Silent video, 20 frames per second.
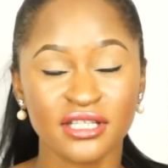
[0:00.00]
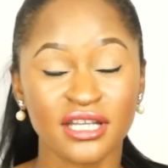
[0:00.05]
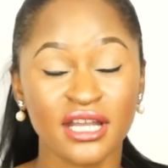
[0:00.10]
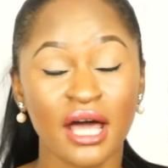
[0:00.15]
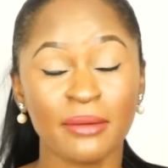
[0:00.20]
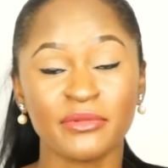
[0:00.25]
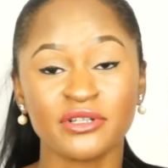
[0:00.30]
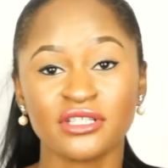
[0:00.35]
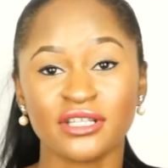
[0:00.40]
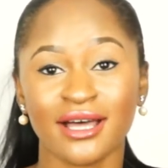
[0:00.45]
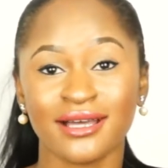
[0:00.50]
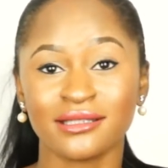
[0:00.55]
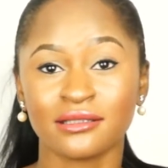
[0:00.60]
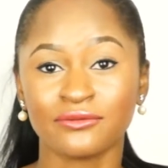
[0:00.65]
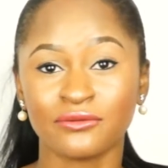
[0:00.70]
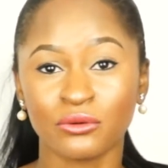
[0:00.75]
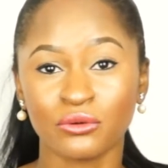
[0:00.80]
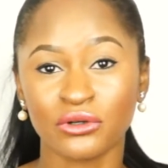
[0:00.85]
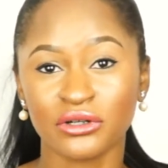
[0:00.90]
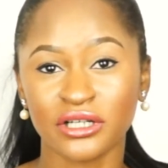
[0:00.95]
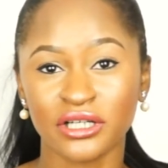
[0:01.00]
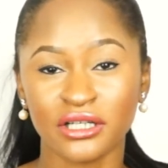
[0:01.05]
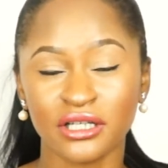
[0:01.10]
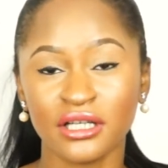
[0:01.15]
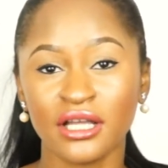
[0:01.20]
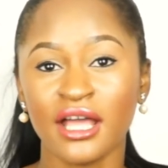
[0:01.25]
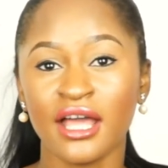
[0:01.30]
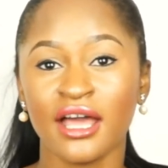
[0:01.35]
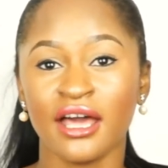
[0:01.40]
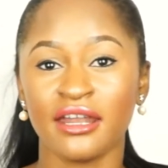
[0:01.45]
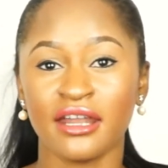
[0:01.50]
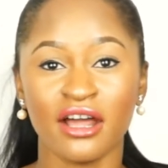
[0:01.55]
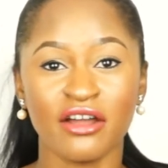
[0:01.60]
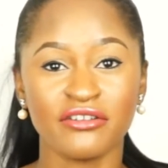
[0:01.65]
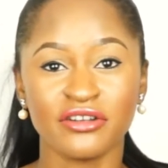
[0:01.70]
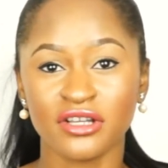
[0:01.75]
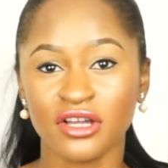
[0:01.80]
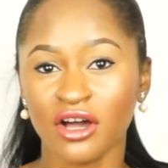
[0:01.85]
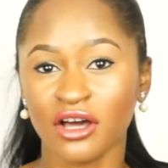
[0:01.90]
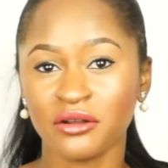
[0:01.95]
and I'm a size 40, and I
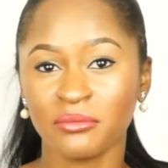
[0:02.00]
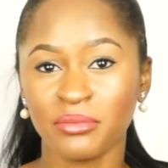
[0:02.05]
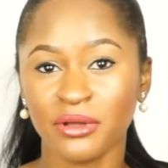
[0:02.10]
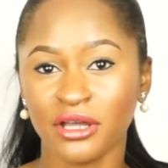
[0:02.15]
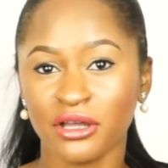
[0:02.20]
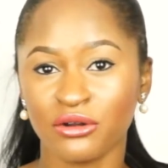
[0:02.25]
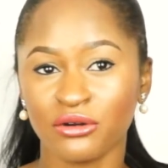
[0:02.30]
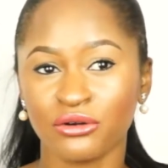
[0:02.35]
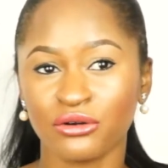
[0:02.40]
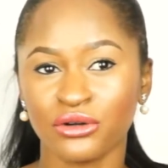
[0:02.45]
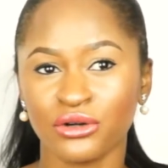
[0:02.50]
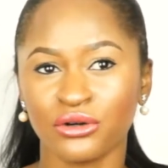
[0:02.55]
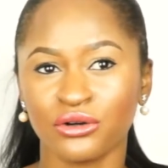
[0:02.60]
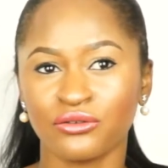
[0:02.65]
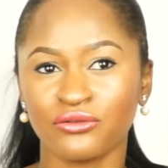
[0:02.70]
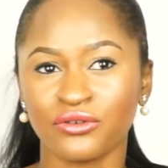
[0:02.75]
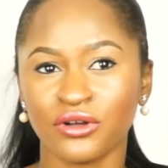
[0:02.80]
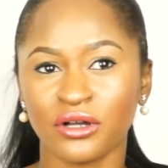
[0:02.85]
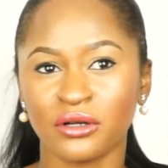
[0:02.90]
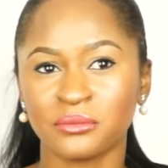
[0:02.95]
already got a pair of